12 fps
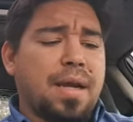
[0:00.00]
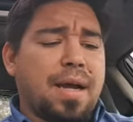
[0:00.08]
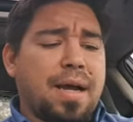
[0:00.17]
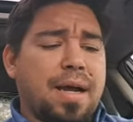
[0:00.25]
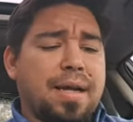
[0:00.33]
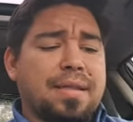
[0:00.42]

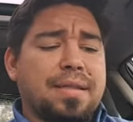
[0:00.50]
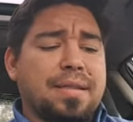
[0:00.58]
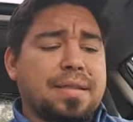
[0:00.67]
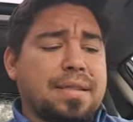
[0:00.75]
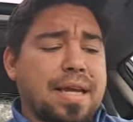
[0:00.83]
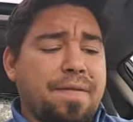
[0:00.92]

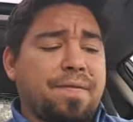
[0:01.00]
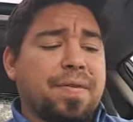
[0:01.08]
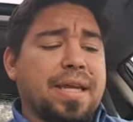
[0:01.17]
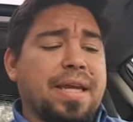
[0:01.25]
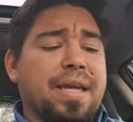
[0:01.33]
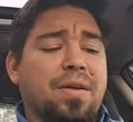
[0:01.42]

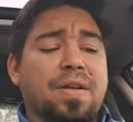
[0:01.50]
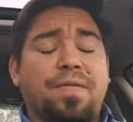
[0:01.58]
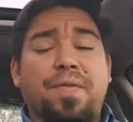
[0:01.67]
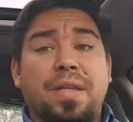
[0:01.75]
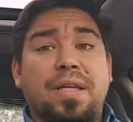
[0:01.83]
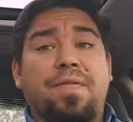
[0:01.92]
definitely killed it
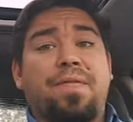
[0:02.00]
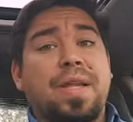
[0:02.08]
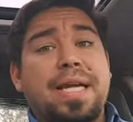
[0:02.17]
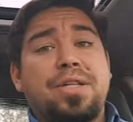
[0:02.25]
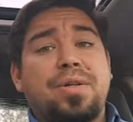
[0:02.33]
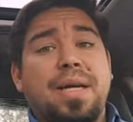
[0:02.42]
for the
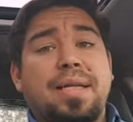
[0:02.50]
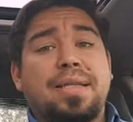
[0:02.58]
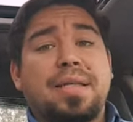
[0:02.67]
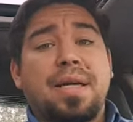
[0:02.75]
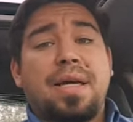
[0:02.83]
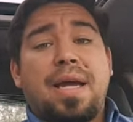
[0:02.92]

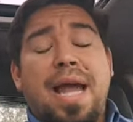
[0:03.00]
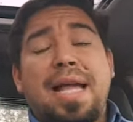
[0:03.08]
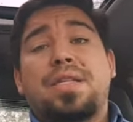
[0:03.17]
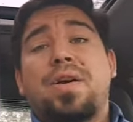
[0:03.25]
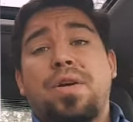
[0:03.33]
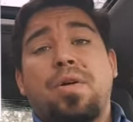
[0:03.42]
Deflatriots.
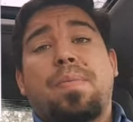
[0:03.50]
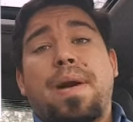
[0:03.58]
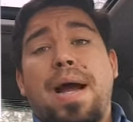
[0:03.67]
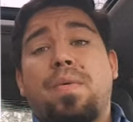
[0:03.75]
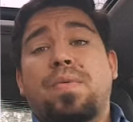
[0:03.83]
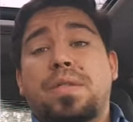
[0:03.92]
Antonio
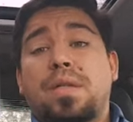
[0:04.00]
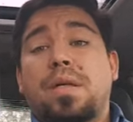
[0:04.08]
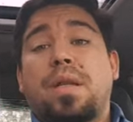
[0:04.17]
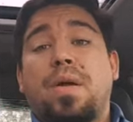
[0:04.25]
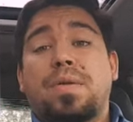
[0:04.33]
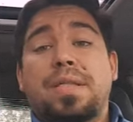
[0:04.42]
Brown was the
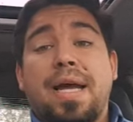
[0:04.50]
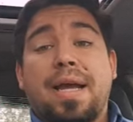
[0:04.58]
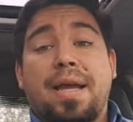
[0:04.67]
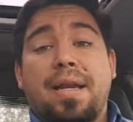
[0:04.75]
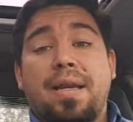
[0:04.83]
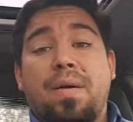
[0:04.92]
close
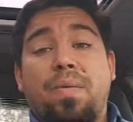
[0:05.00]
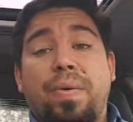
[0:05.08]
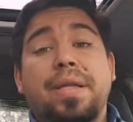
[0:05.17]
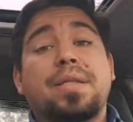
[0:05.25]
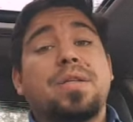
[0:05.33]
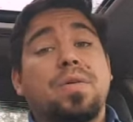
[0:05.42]
second in
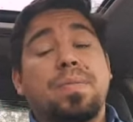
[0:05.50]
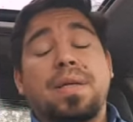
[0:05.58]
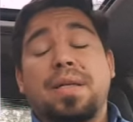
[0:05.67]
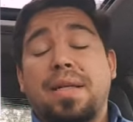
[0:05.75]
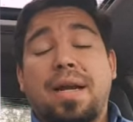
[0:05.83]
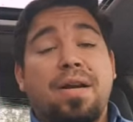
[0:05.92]
week 2,
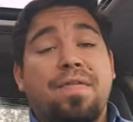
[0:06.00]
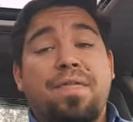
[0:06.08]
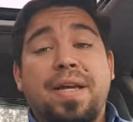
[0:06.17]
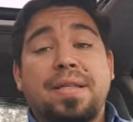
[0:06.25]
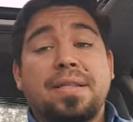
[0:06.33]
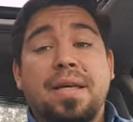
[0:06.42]
but Larry
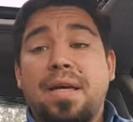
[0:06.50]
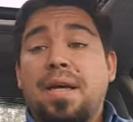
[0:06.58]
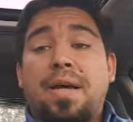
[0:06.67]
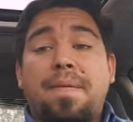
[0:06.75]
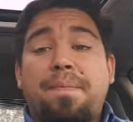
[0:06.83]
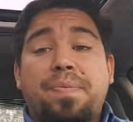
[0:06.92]
Fitz
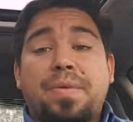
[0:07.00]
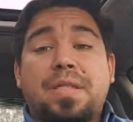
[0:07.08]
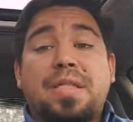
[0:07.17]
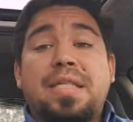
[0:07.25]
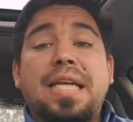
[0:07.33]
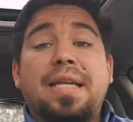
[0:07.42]

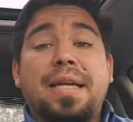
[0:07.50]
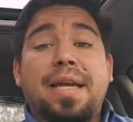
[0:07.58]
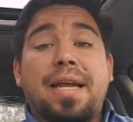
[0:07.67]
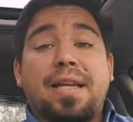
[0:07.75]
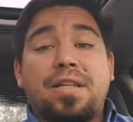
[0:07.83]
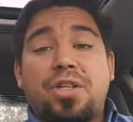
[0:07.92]

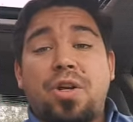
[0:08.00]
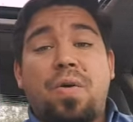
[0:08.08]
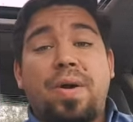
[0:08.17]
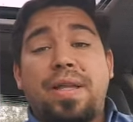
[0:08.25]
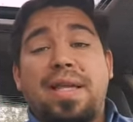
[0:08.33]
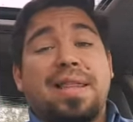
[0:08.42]
sealing it,
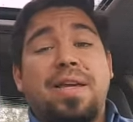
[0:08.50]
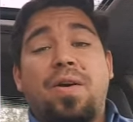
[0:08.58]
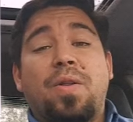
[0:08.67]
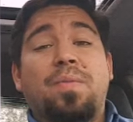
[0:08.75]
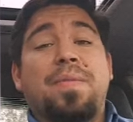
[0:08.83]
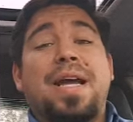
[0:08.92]
showing that the
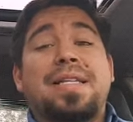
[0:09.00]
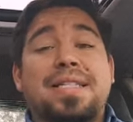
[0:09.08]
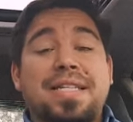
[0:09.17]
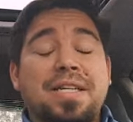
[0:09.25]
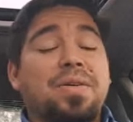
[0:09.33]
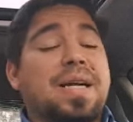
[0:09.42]
old man
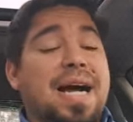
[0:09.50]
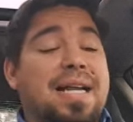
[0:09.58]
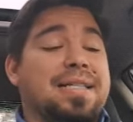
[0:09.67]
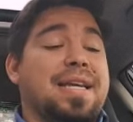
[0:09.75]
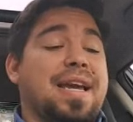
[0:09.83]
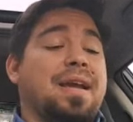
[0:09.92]
still
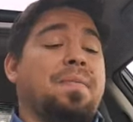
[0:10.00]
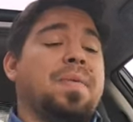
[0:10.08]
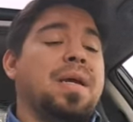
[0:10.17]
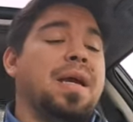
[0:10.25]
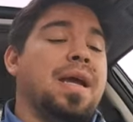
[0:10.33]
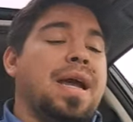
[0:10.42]
got game.
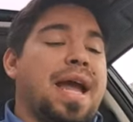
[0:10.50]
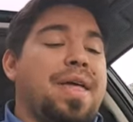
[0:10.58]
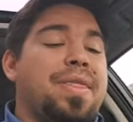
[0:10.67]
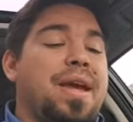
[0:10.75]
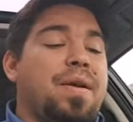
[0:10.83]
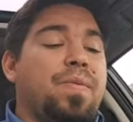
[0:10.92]

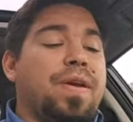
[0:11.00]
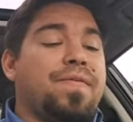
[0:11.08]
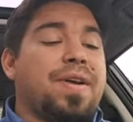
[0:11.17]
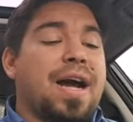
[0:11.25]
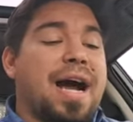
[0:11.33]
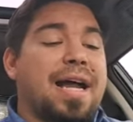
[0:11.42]
And then
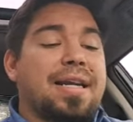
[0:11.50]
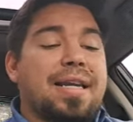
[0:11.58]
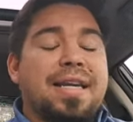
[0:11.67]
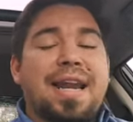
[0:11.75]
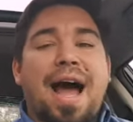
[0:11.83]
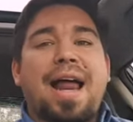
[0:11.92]
we've got
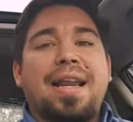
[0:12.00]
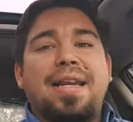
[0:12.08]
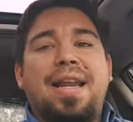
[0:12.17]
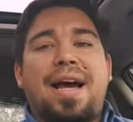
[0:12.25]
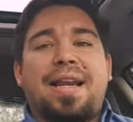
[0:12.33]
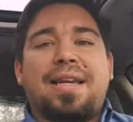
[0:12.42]
Nada
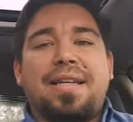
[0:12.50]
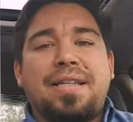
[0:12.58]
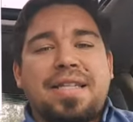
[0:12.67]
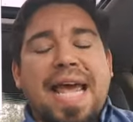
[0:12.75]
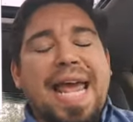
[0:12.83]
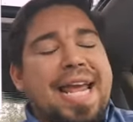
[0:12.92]

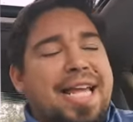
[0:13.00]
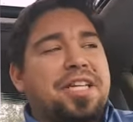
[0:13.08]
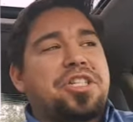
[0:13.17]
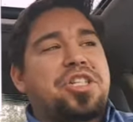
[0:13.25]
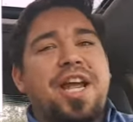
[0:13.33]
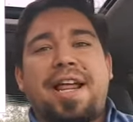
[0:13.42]
Nuttin taking
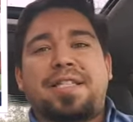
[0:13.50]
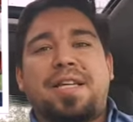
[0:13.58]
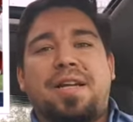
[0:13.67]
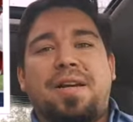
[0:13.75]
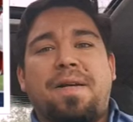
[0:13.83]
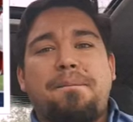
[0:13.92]
a chance
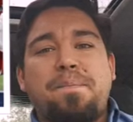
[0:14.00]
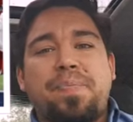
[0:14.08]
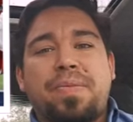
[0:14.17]
on